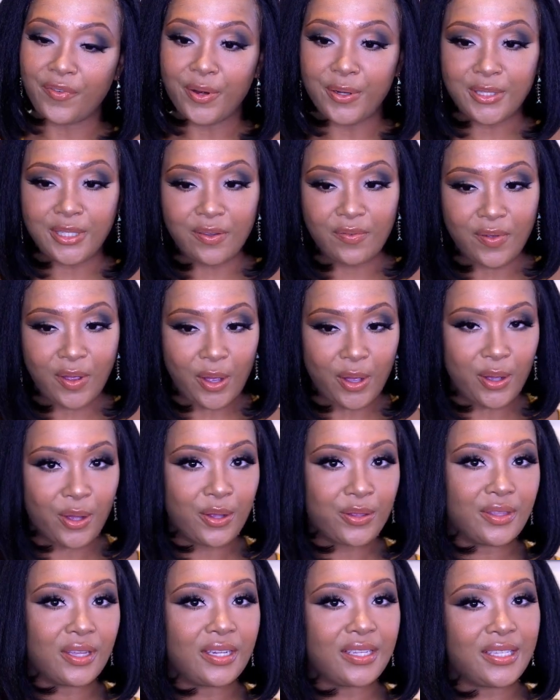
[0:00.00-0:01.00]
First of
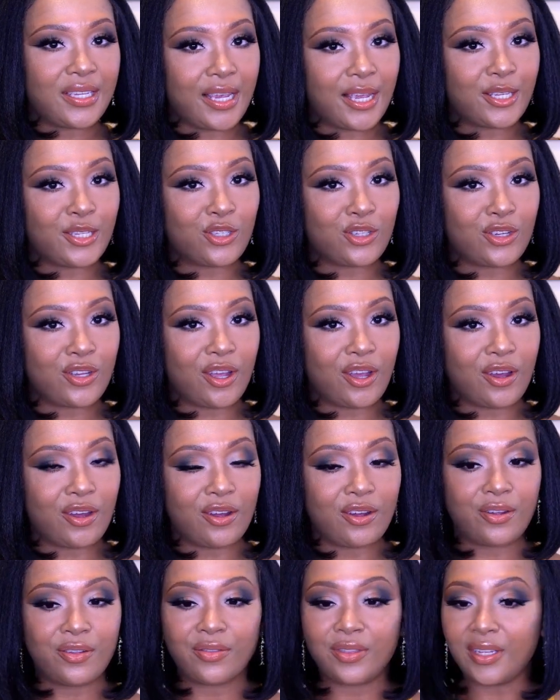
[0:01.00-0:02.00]
all, the texture,
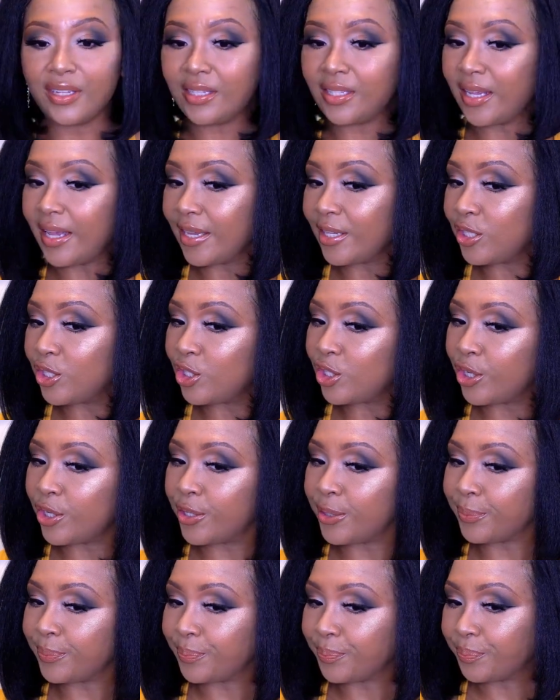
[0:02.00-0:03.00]
y'all. The
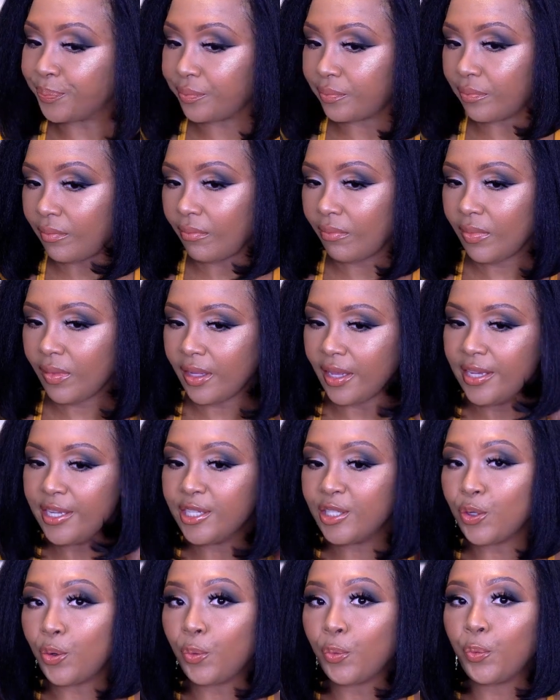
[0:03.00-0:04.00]
texture
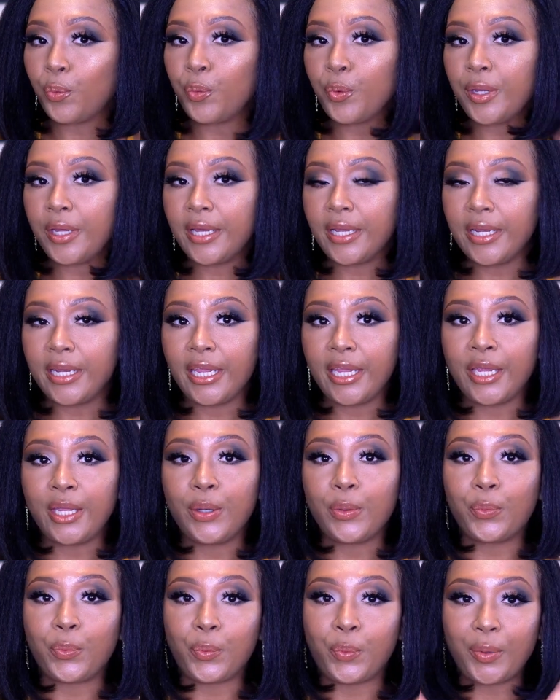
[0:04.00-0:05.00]
is
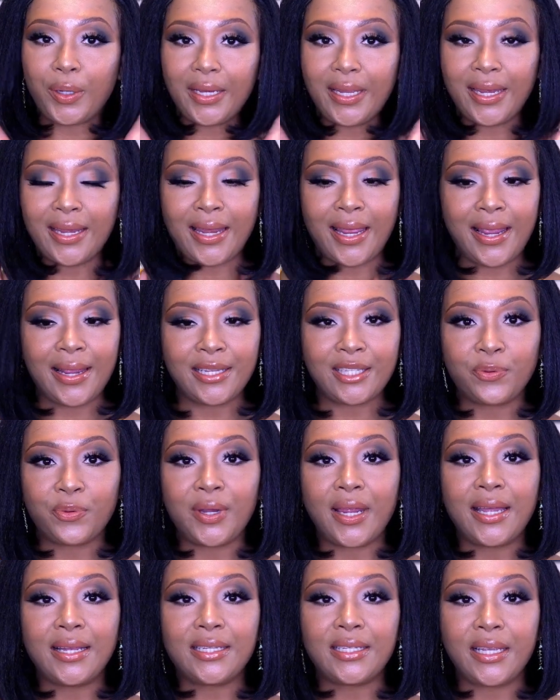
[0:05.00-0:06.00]
really, really nice.
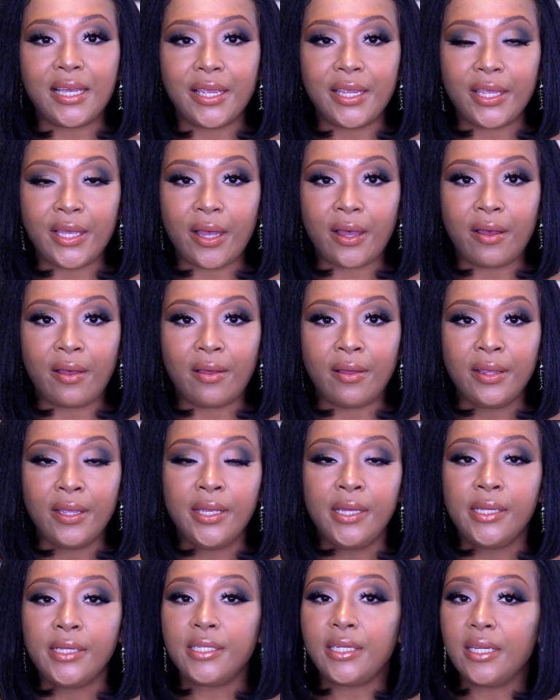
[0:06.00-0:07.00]
When I tell y'all,
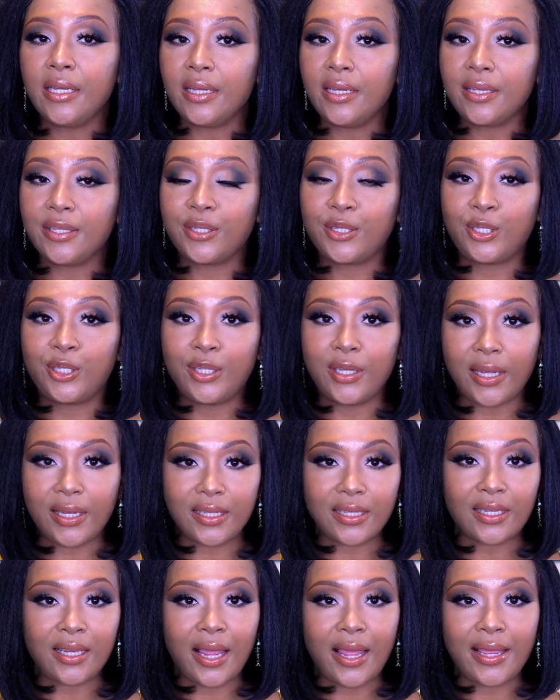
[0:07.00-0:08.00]
she looks
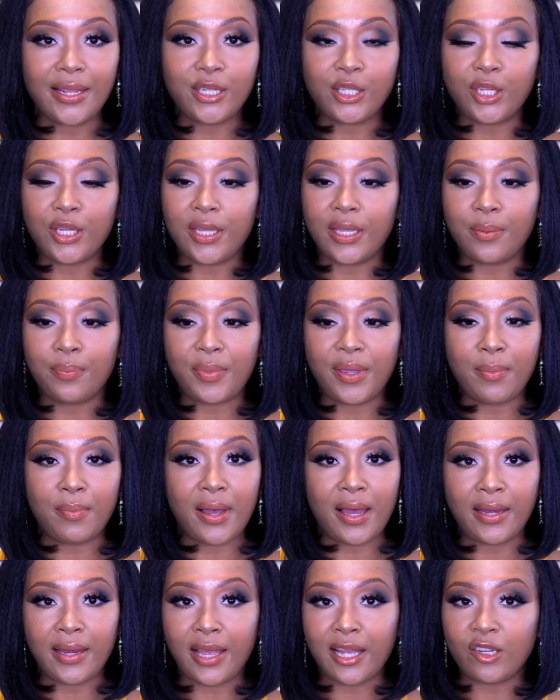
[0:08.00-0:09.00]
just like she can be
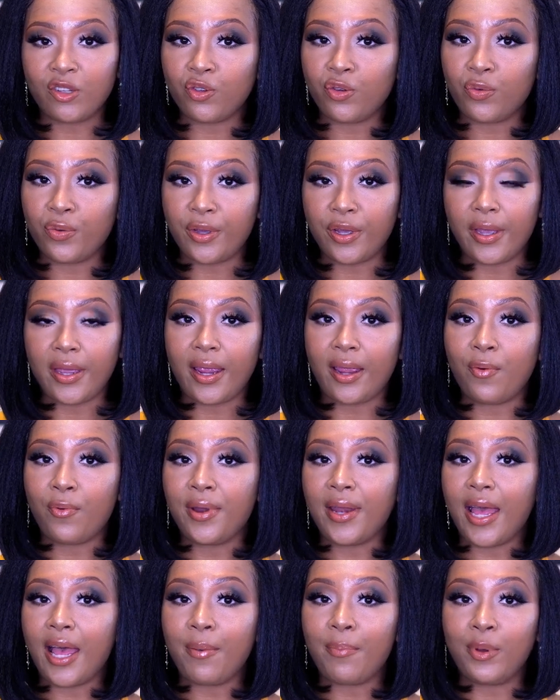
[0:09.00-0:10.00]
my natural real hair
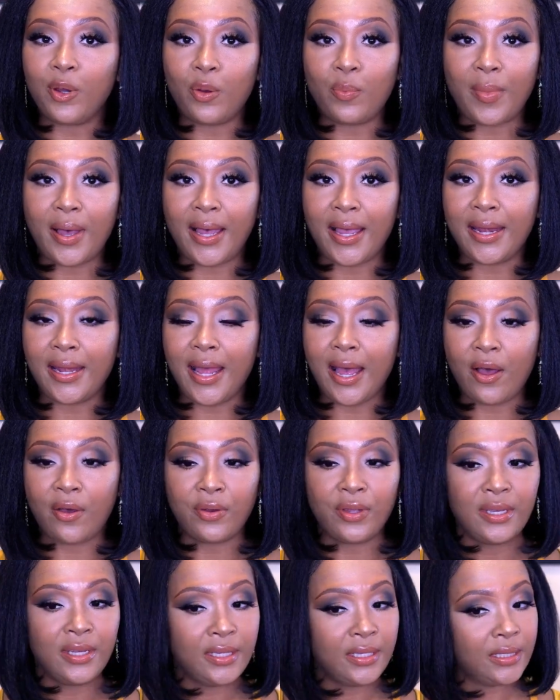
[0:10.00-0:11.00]
when I blow mine
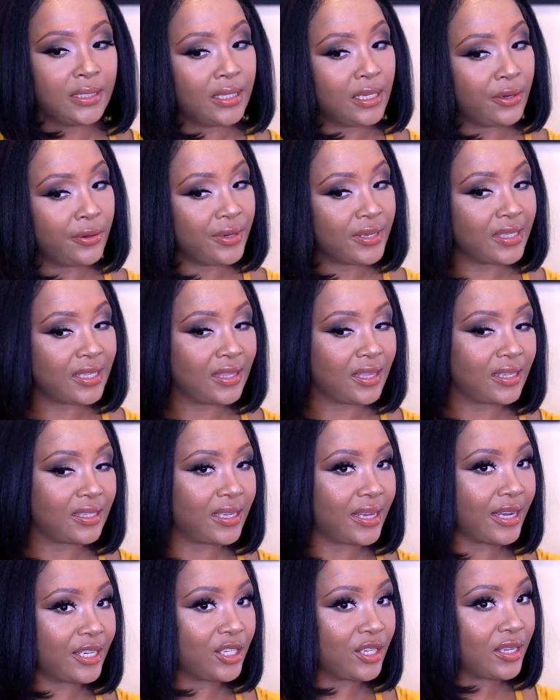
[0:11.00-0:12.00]
out Seriously, the
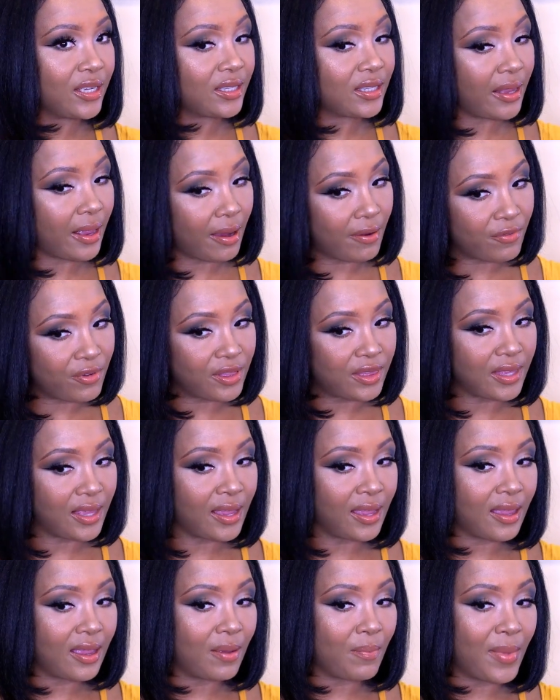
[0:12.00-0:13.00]
texture is
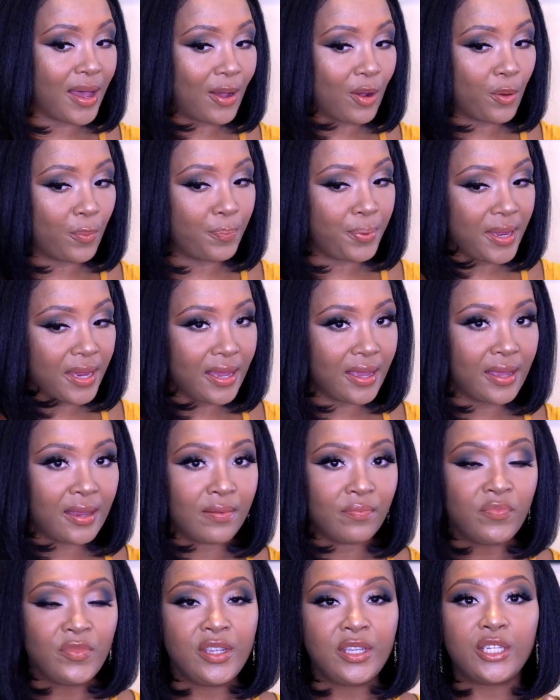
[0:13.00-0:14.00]
everything in my
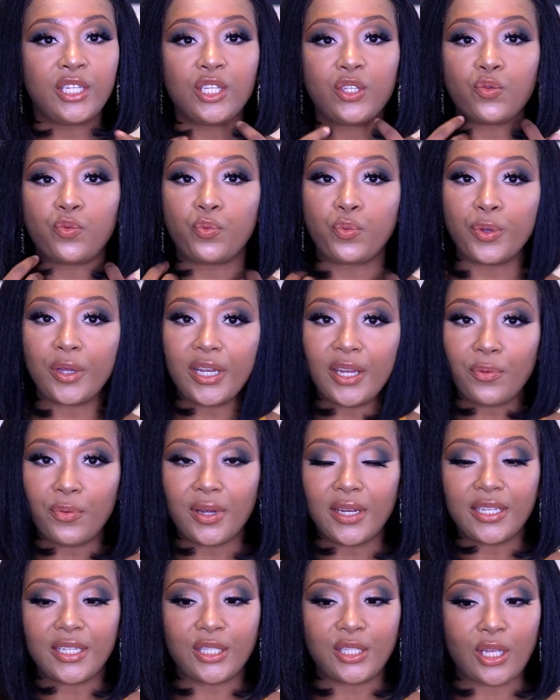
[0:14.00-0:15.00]
opinion. She's really,
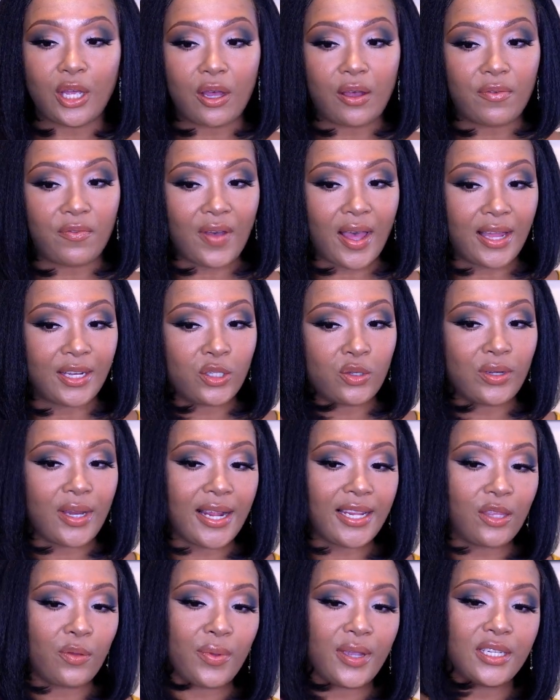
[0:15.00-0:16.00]
really soft. I do
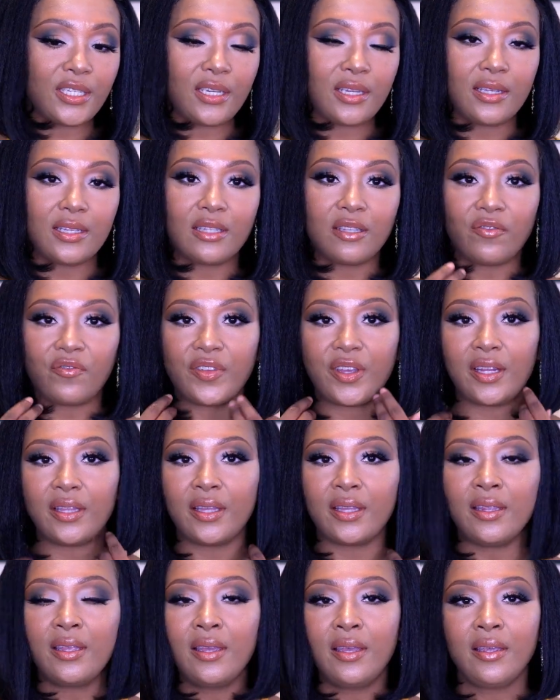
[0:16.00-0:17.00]
like the way she is
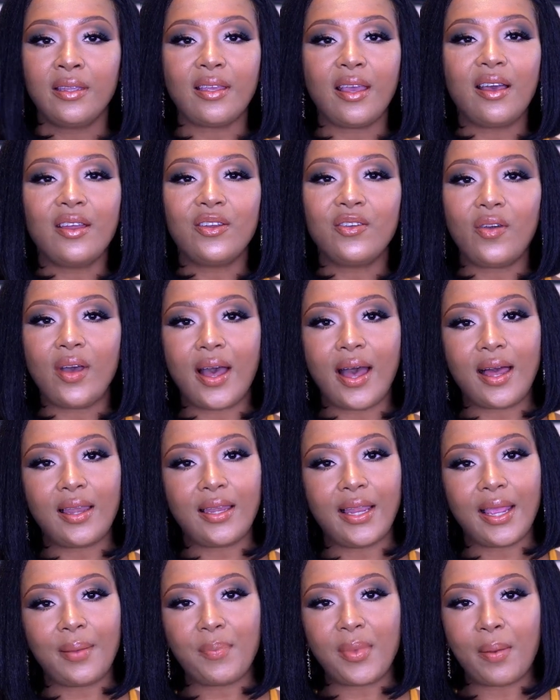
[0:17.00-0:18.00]
feeling. Y'all know how I
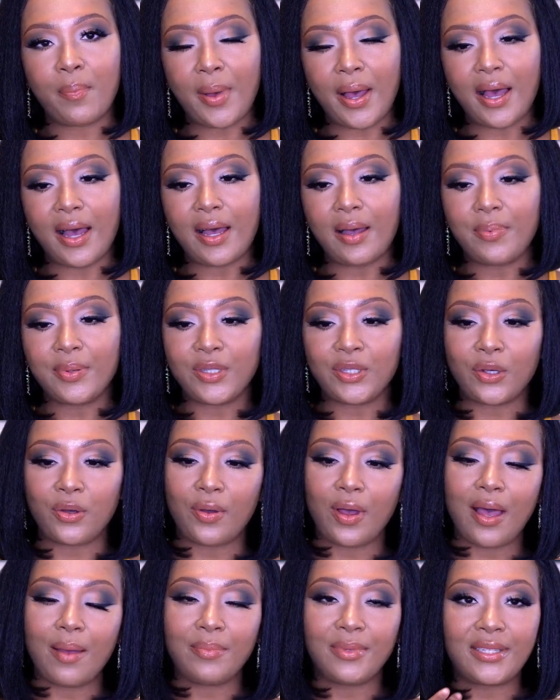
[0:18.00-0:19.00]
like my bob,
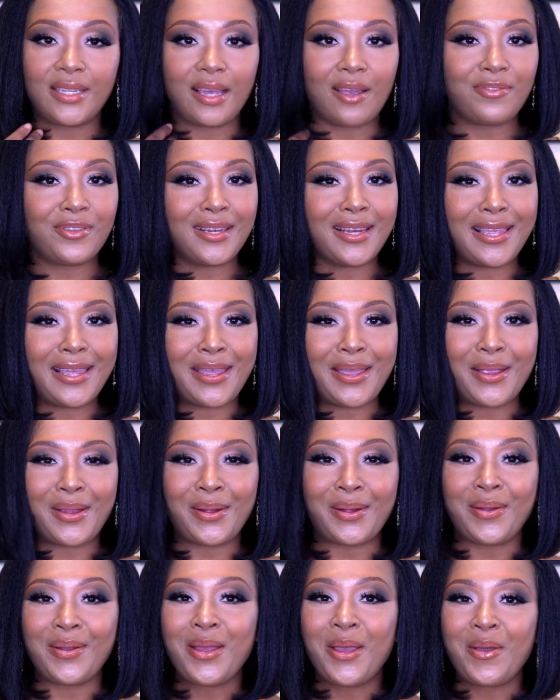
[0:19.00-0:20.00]
so I'm definitely
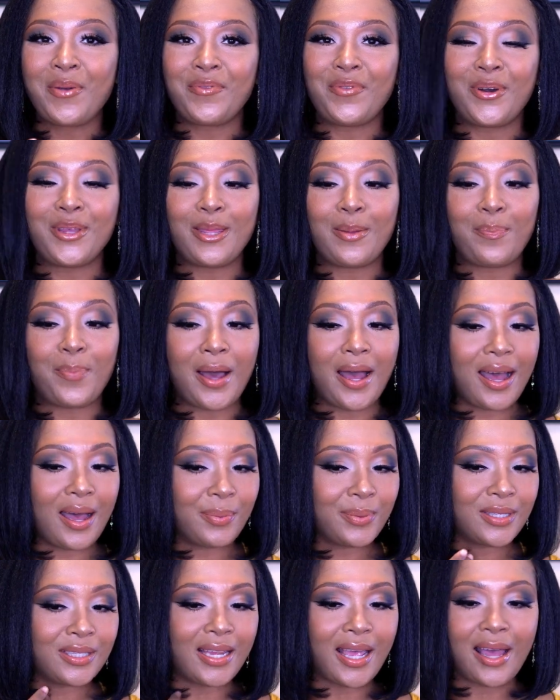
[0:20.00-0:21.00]
here for the
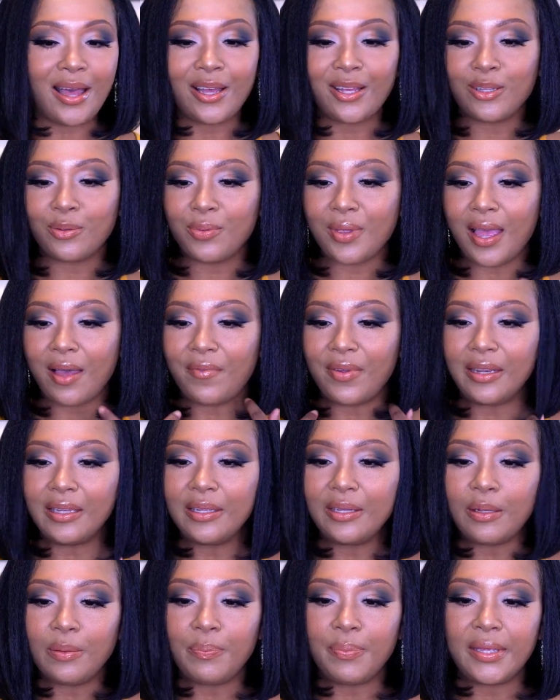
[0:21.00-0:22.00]
bob styles. We have a
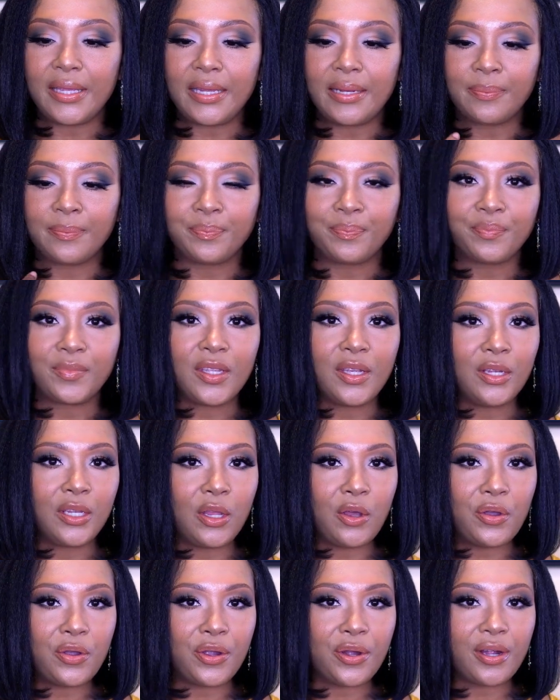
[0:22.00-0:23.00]
little bit
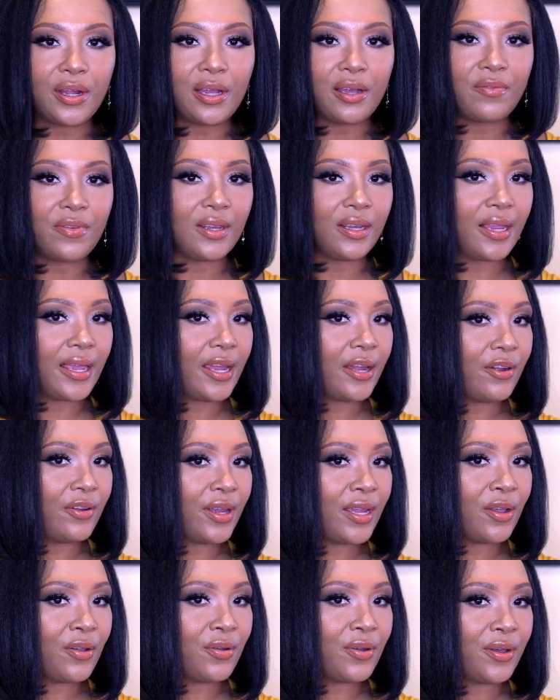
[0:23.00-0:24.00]
longer of a
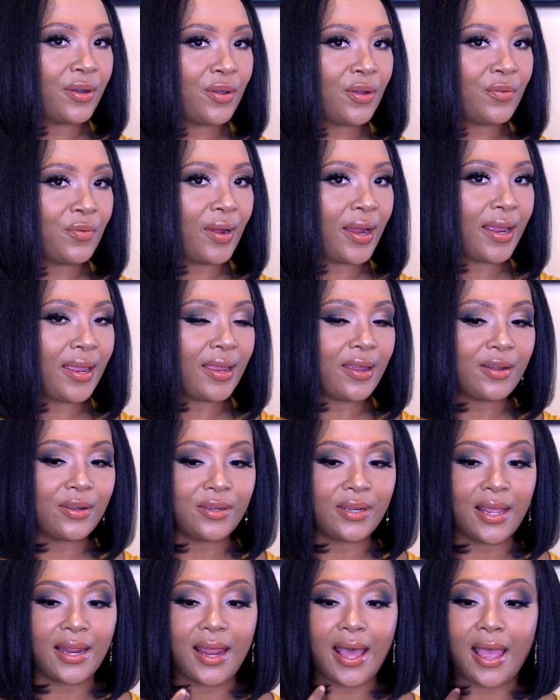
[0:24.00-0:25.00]
layering going on right
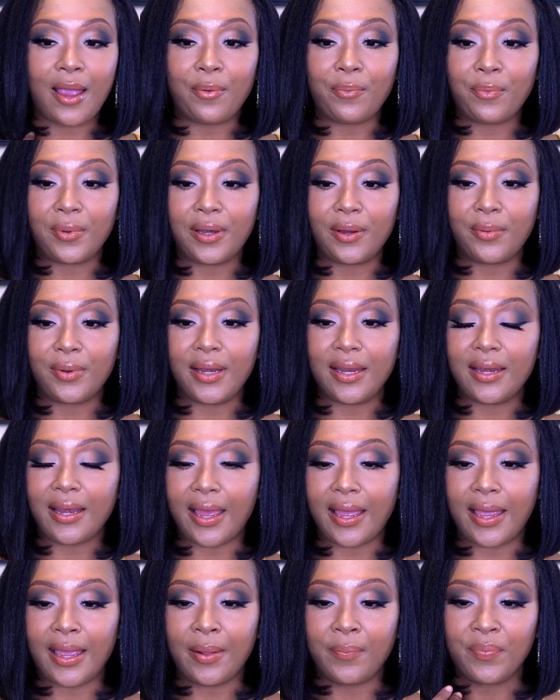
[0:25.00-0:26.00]
here that I really, really
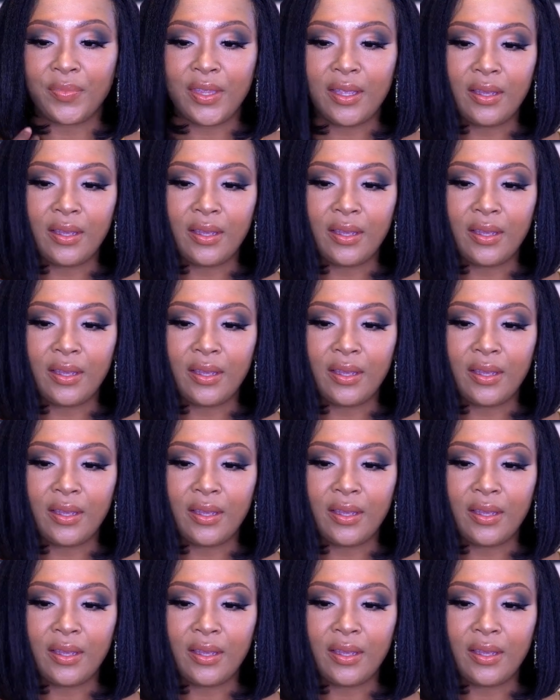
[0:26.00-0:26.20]
like.